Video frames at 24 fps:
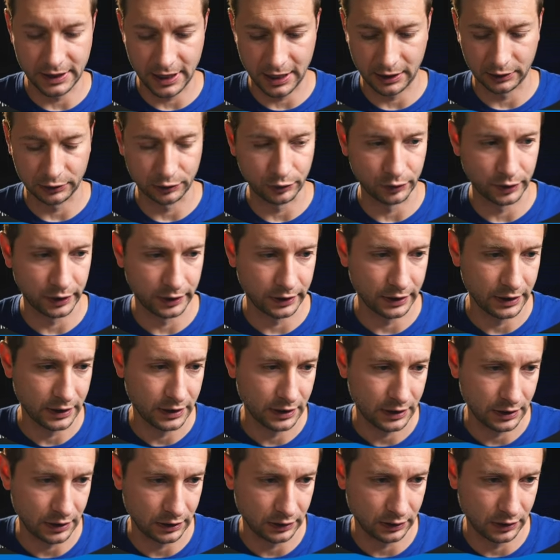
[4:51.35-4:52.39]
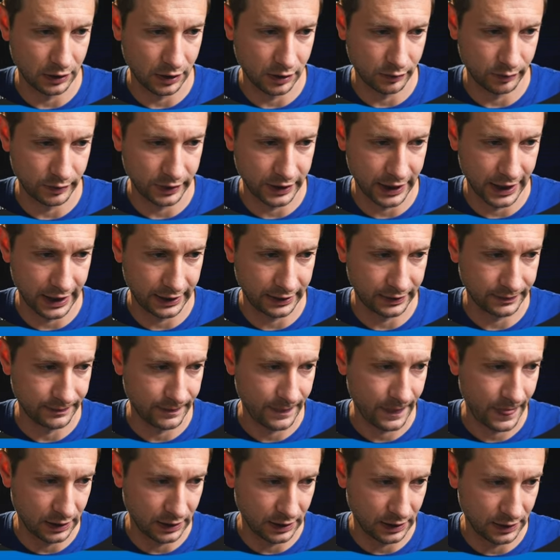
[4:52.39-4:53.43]
downloaded along with that
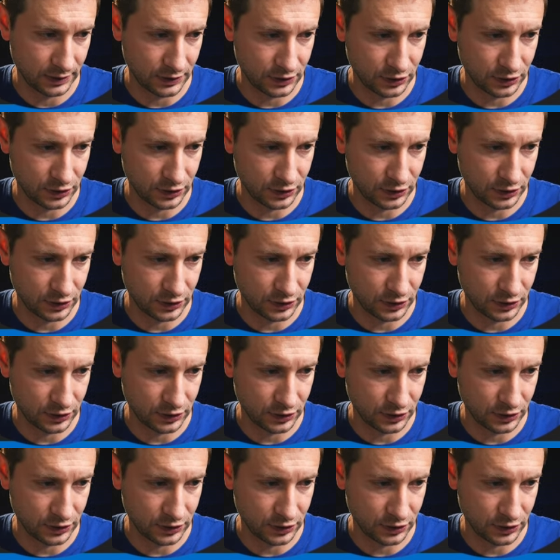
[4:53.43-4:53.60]
and